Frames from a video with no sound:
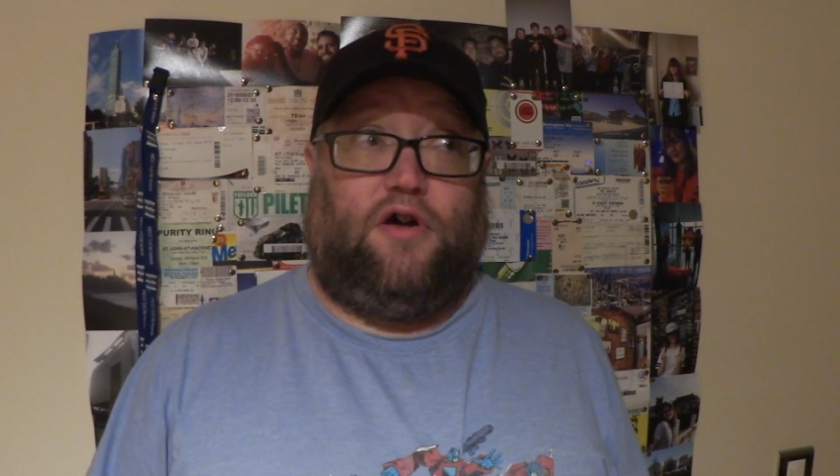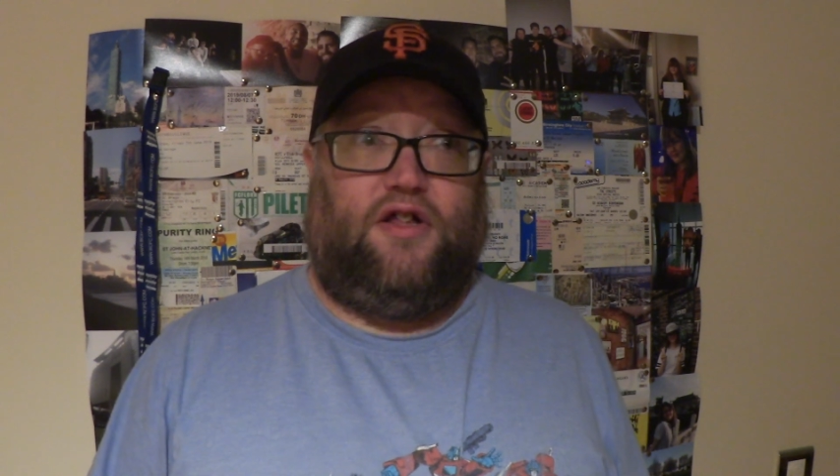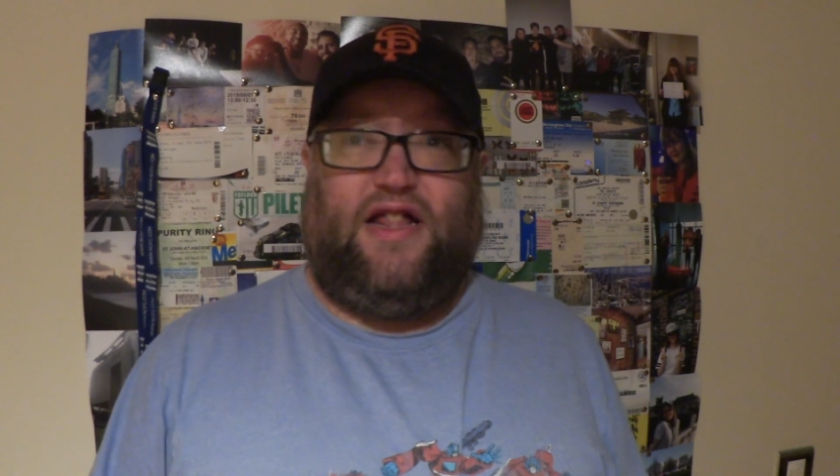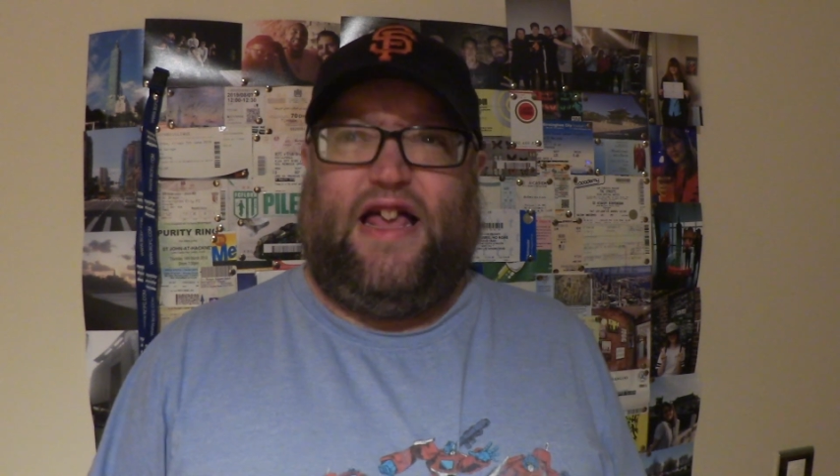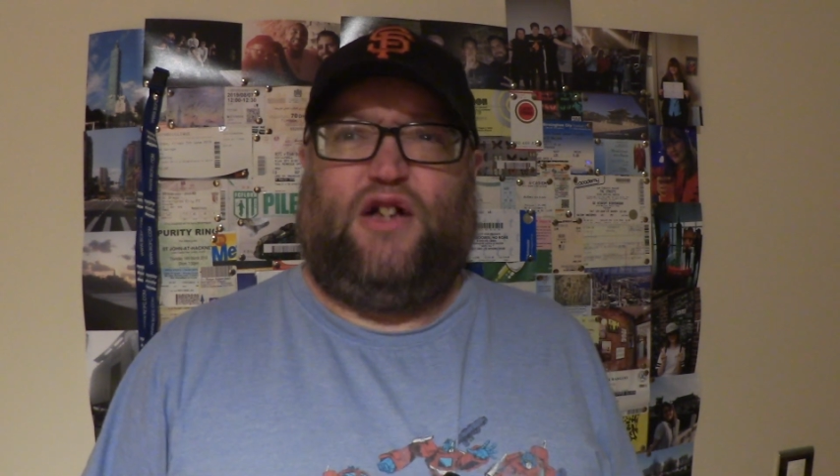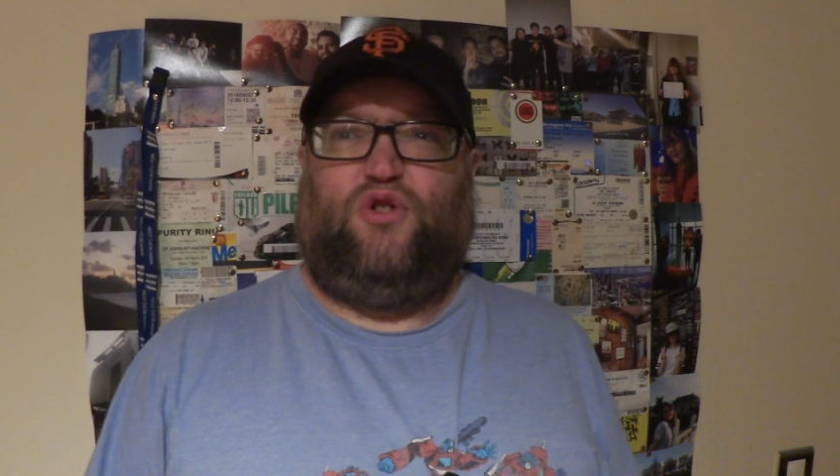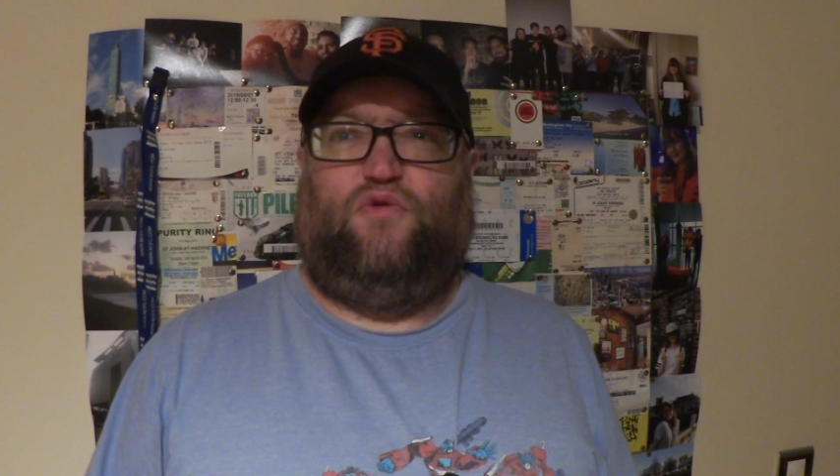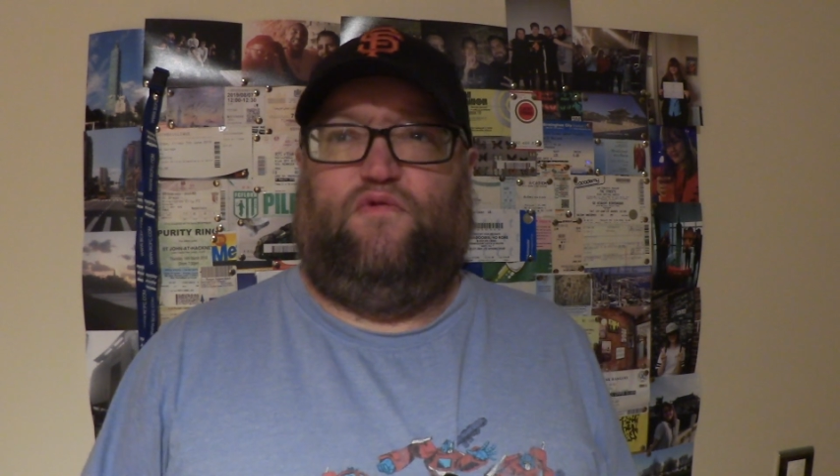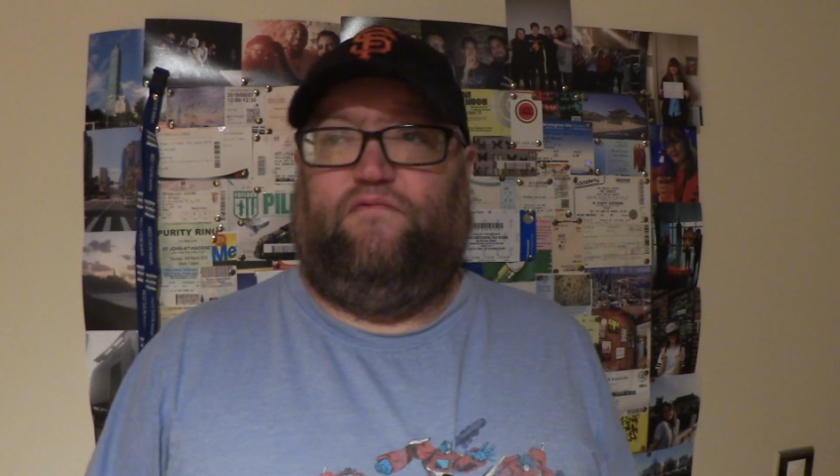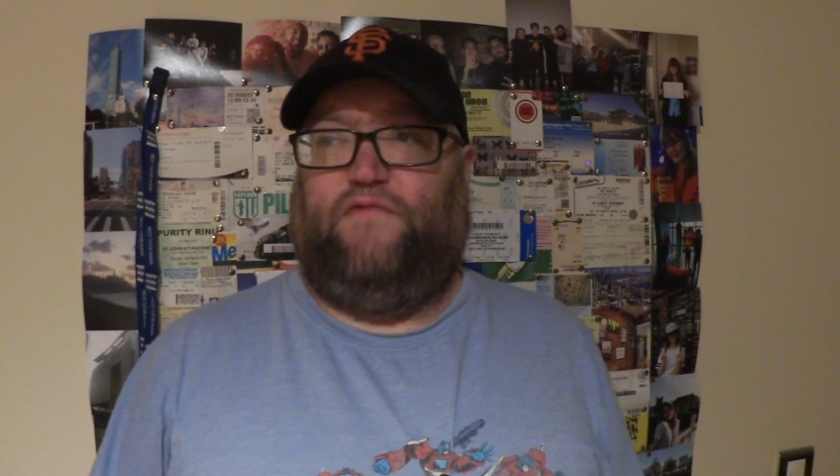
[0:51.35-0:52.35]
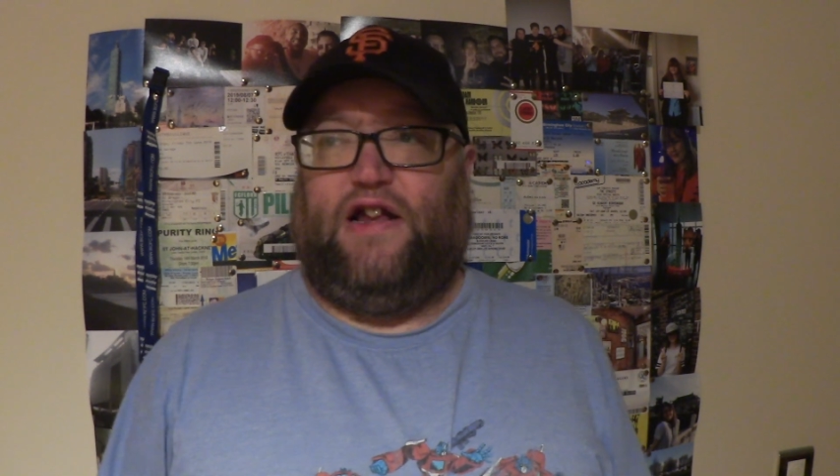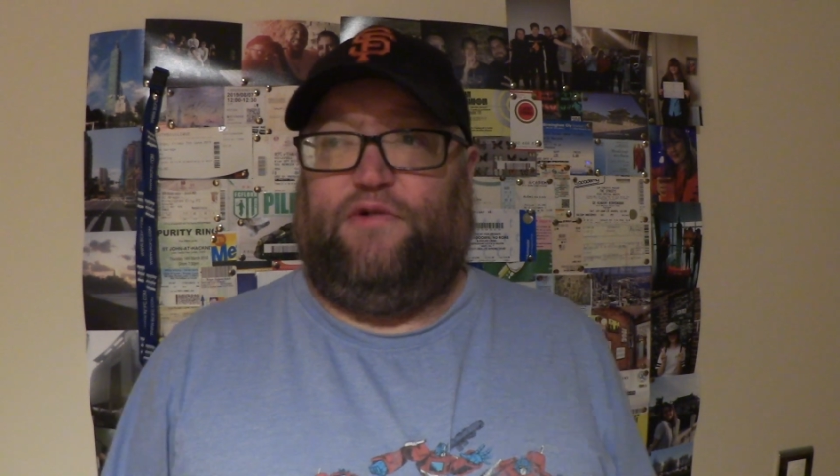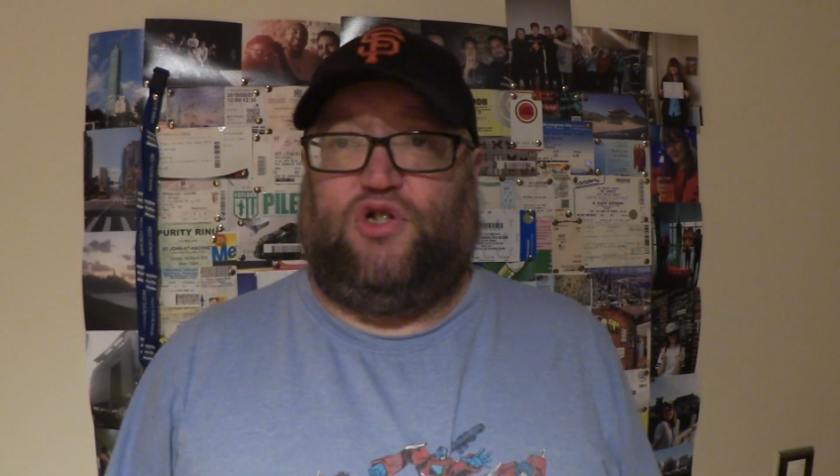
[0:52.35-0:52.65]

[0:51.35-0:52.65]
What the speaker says: I think the actual value is